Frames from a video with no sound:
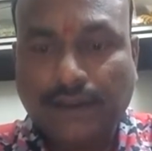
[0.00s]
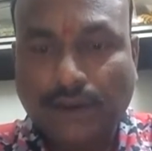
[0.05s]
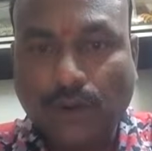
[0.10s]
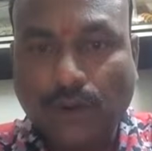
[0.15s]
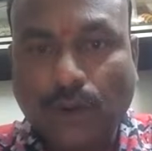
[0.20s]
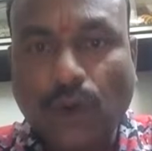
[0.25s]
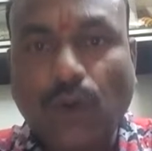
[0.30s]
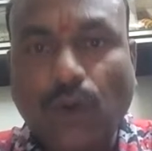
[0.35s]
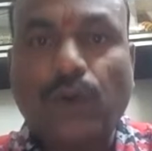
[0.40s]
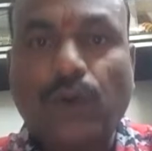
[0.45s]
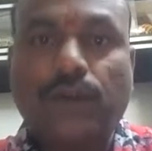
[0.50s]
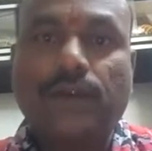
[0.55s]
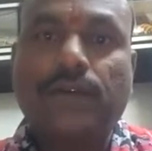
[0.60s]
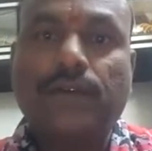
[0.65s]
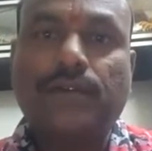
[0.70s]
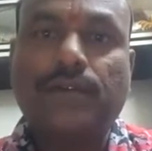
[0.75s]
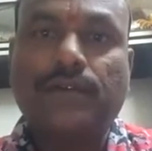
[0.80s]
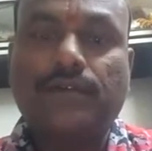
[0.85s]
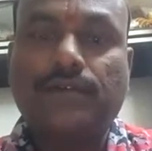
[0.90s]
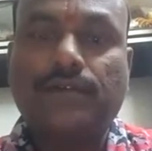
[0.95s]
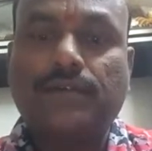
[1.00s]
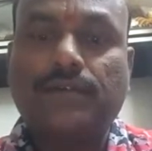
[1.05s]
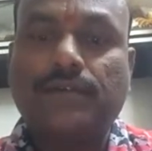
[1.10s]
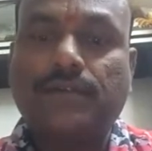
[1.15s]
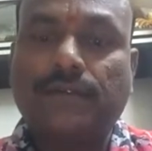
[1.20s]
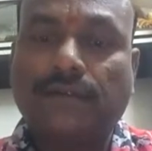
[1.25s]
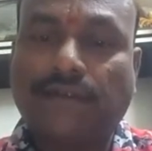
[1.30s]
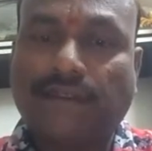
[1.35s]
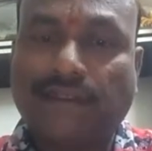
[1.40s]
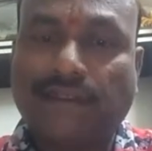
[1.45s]
road,
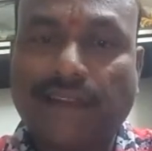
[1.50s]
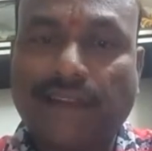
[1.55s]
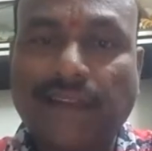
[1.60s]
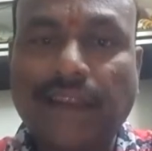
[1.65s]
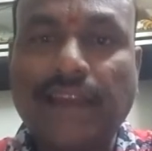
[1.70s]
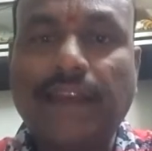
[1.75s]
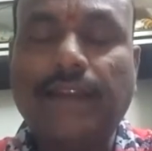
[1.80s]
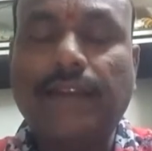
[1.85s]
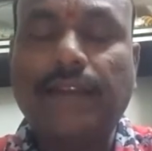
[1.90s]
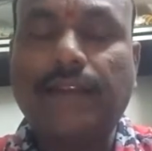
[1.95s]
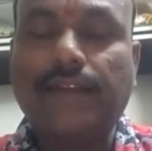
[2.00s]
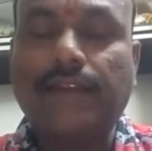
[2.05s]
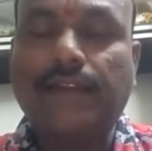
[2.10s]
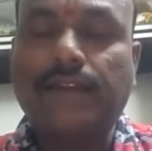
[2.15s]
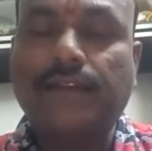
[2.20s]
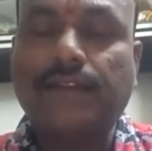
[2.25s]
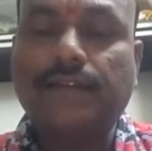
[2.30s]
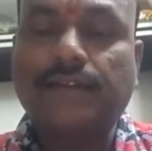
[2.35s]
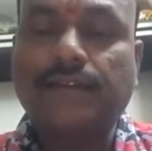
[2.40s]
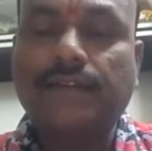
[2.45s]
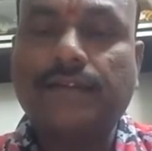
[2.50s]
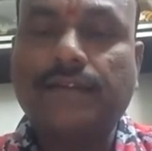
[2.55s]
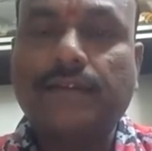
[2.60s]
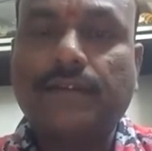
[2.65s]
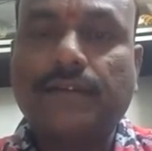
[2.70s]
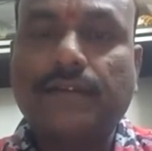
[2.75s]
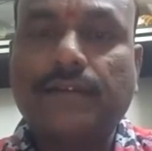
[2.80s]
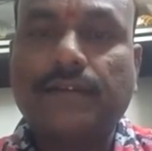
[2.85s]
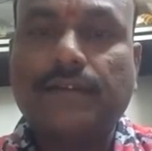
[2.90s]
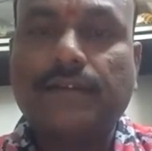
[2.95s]
rail,
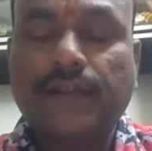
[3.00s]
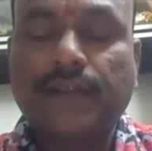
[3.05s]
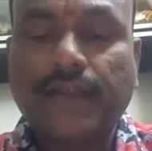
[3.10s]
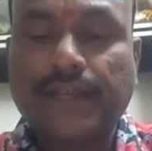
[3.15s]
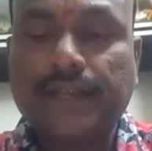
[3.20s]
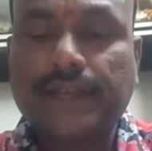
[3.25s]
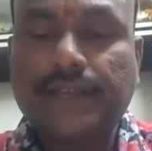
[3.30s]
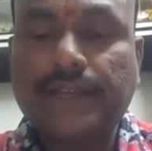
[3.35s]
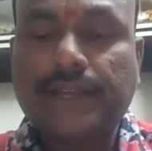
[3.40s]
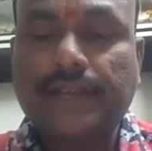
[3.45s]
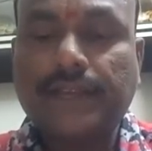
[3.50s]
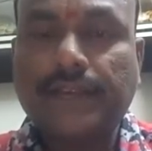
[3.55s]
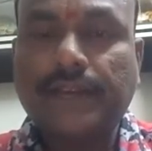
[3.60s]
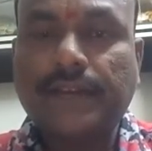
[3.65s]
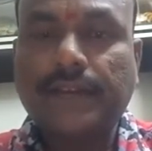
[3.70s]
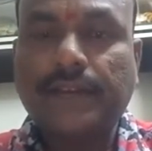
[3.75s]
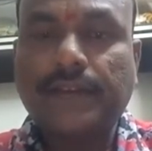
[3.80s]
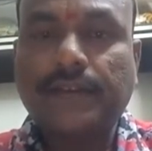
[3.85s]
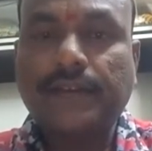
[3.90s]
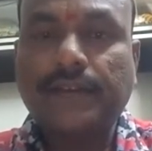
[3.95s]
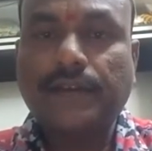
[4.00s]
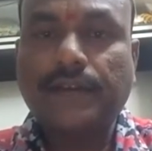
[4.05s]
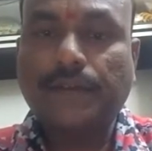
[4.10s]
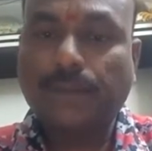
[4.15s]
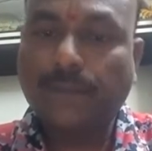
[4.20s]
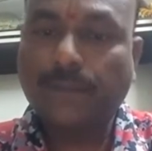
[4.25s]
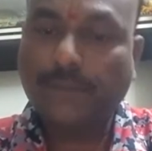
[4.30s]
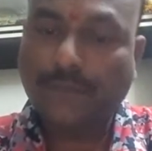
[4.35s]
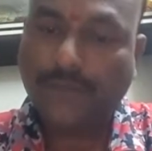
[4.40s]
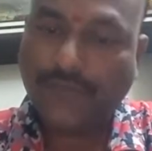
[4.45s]
right,
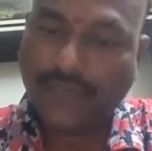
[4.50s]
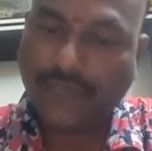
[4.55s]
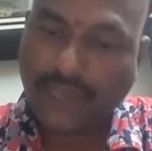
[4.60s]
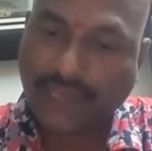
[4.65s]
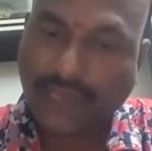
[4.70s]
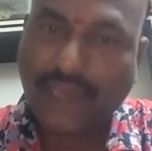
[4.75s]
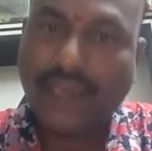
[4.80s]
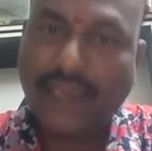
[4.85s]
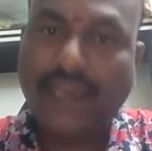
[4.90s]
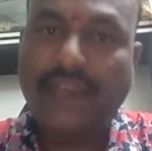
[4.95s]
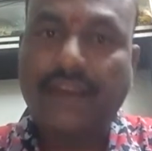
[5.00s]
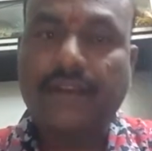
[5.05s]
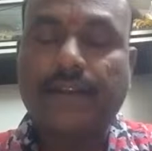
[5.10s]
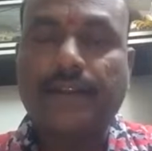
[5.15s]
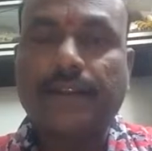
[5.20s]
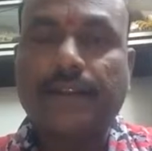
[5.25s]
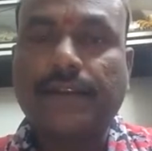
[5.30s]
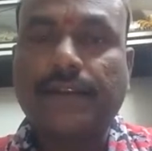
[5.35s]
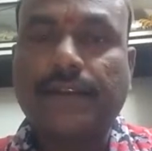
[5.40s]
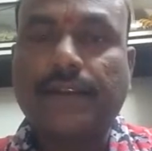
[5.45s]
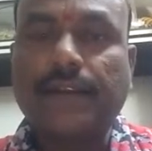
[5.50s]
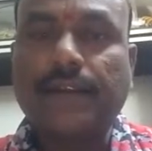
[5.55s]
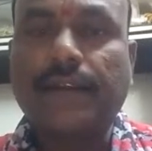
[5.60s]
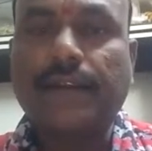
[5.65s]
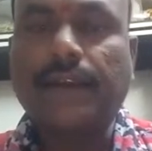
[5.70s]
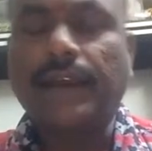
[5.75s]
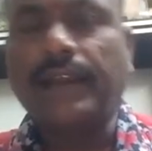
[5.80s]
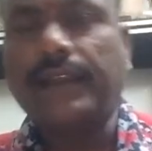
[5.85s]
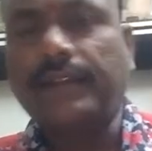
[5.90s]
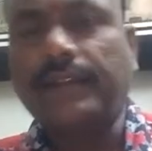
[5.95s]
air,
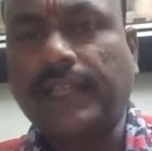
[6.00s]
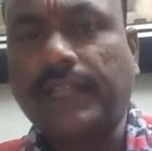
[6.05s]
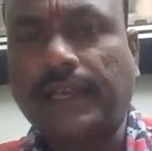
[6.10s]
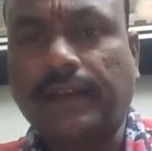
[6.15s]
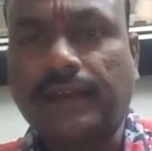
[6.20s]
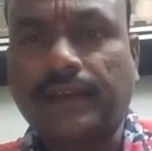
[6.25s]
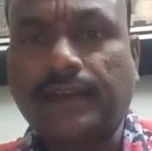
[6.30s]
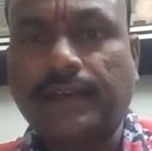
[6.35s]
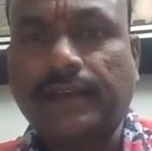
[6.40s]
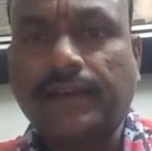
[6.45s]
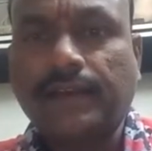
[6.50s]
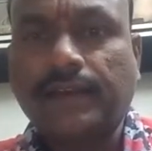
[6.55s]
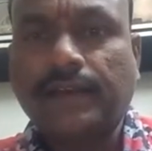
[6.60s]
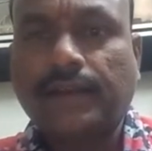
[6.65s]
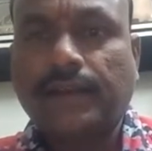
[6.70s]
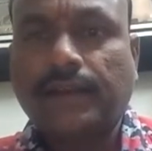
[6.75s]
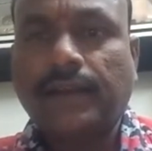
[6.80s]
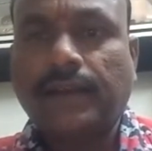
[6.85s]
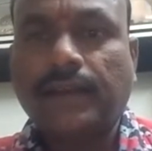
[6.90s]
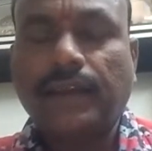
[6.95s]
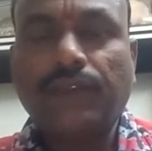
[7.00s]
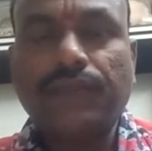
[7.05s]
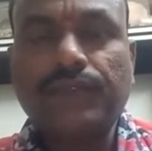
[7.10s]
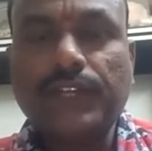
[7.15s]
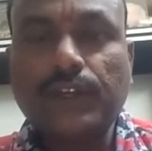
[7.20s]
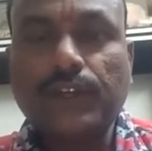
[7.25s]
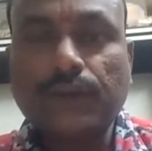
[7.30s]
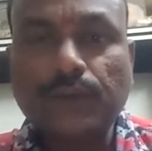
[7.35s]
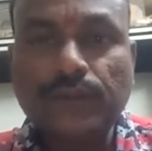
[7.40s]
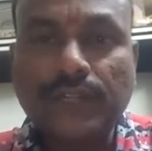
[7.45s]
anything. If
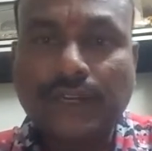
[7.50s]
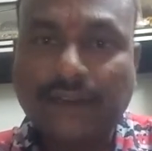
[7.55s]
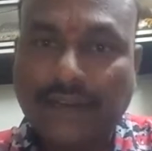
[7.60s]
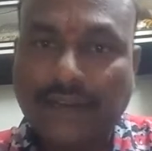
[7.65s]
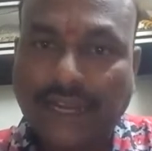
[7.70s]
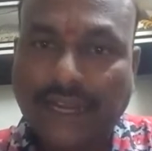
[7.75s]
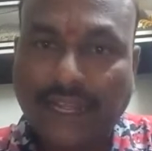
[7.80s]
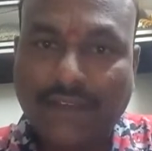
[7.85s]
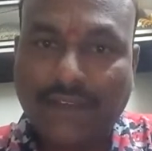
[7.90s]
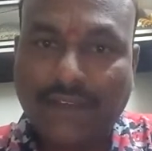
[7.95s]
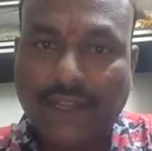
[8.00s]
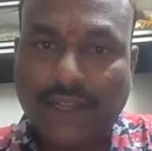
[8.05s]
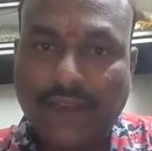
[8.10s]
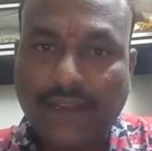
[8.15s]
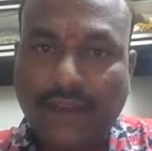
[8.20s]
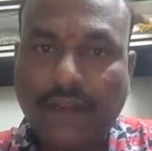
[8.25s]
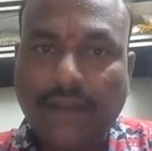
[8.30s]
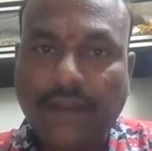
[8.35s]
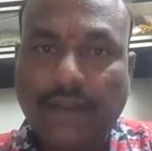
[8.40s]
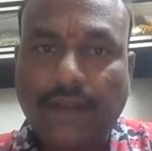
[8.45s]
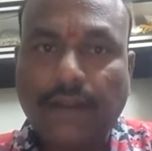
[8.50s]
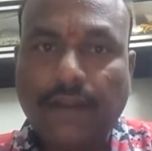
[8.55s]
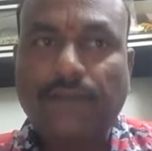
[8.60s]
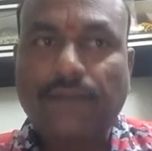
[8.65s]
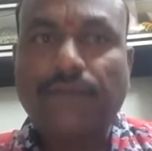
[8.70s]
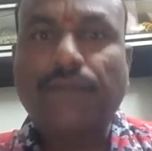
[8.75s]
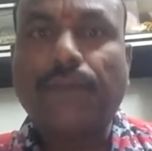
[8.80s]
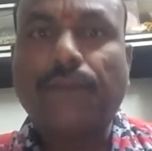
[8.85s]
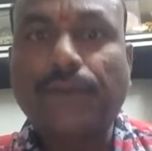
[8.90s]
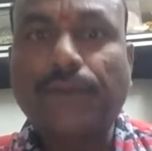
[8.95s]
they do the travel
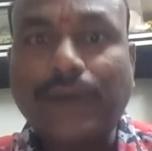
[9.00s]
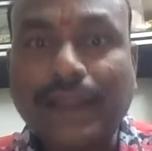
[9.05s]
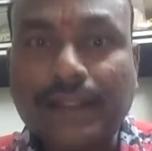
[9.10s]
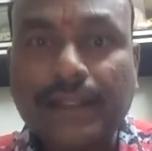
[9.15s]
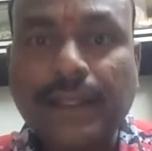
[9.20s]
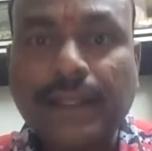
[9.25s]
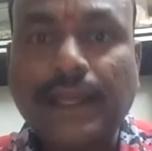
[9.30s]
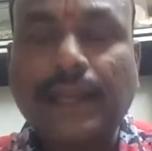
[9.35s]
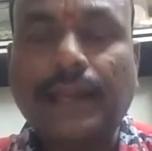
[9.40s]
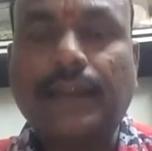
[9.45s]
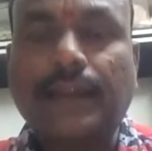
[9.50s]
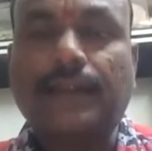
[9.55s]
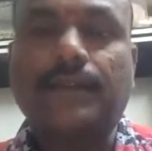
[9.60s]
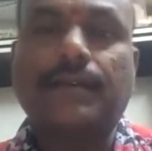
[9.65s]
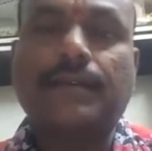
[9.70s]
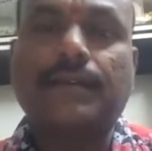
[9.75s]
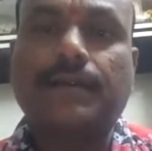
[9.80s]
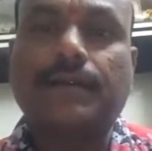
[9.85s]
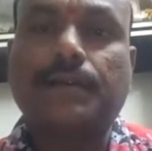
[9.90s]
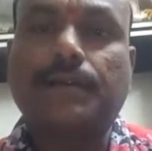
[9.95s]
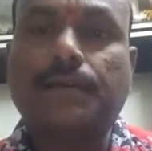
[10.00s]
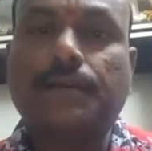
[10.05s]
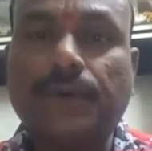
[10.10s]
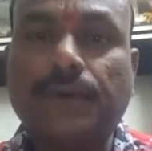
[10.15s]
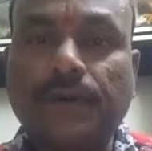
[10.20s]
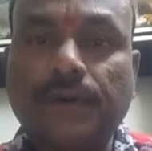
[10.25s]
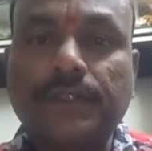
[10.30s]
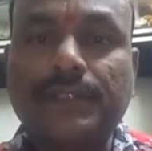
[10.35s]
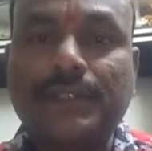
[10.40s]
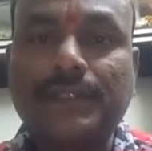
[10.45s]
for their
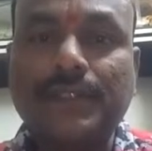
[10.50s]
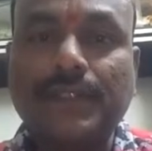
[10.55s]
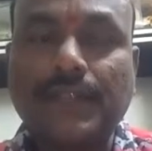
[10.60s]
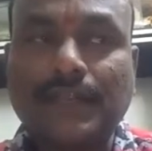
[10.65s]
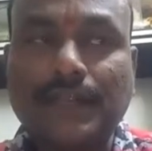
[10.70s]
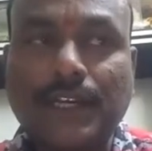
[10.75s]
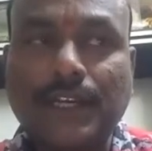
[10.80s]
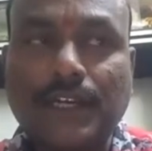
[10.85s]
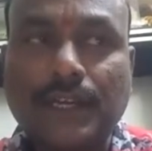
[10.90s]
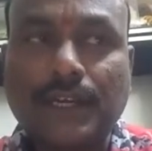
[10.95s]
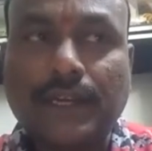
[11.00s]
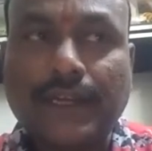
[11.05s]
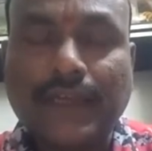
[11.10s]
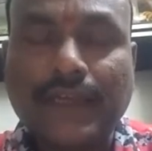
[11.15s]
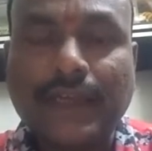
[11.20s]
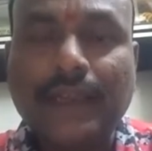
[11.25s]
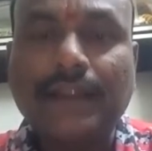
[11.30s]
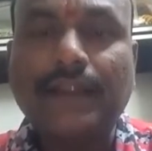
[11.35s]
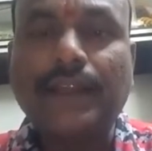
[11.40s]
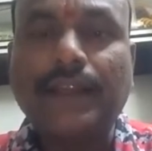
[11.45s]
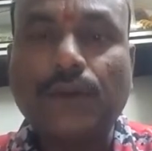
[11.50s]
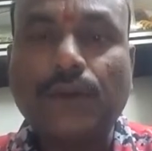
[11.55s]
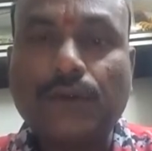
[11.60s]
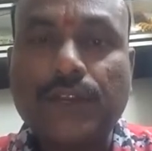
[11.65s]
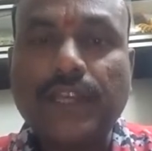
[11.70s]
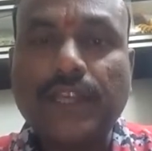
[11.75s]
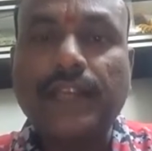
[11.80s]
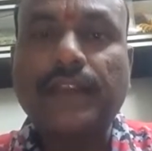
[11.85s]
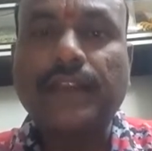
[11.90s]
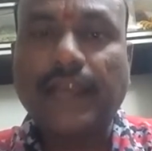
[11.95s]
personal daily
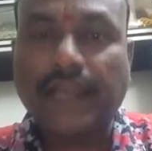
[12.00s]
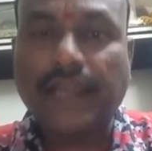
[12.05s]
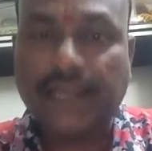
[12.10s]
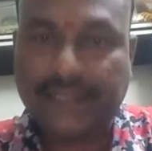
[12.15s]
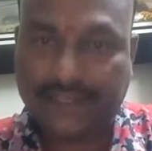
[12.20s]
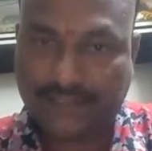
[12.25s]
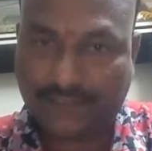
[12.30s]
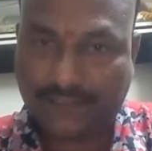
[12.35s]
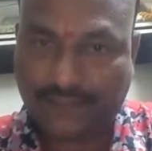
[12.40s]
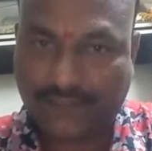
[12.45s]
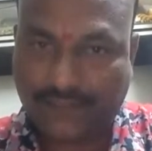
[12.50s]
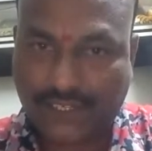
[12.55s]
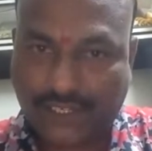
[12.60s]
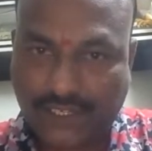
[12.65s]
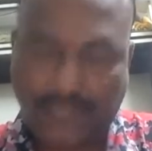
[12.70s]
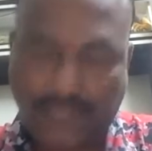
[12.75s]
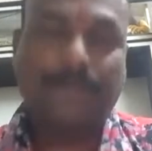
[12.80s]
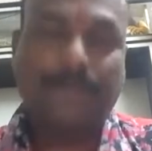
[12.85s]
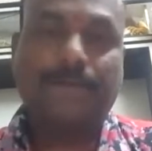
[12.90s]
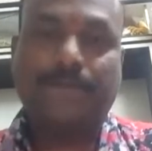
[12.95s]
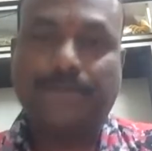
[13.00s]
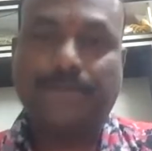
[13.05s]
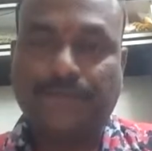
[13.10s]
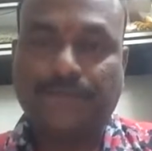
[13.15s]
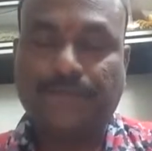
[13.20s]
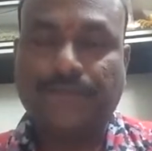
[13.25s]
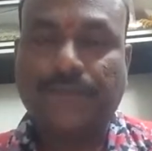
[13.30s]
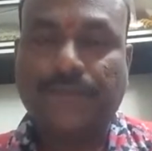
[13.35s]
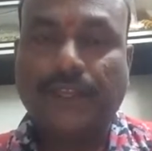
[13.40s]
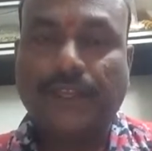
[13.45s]
routine activity,
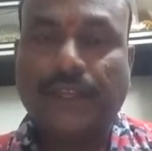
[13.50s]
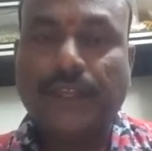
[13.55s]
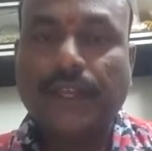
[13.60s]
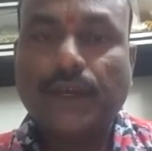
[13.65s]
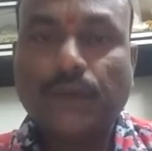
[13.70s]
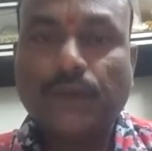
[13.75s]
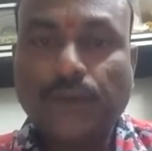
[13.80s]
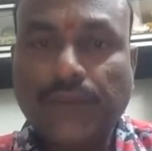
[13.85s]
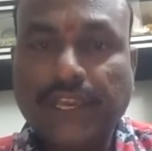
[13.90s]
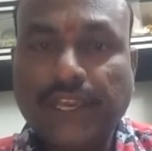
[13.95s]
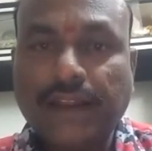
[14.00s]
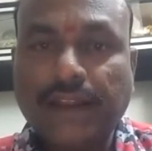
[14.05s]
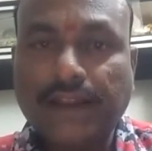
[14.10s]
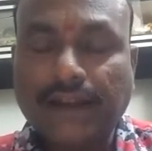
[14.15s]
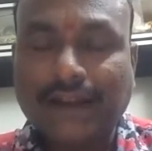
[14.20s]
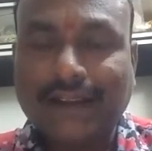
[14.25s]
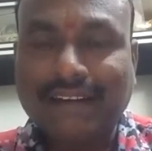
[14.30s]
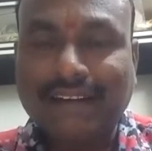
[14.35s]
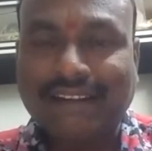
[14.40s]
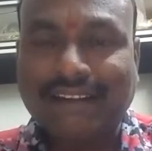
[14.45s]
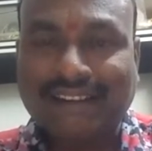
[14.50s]
we cannot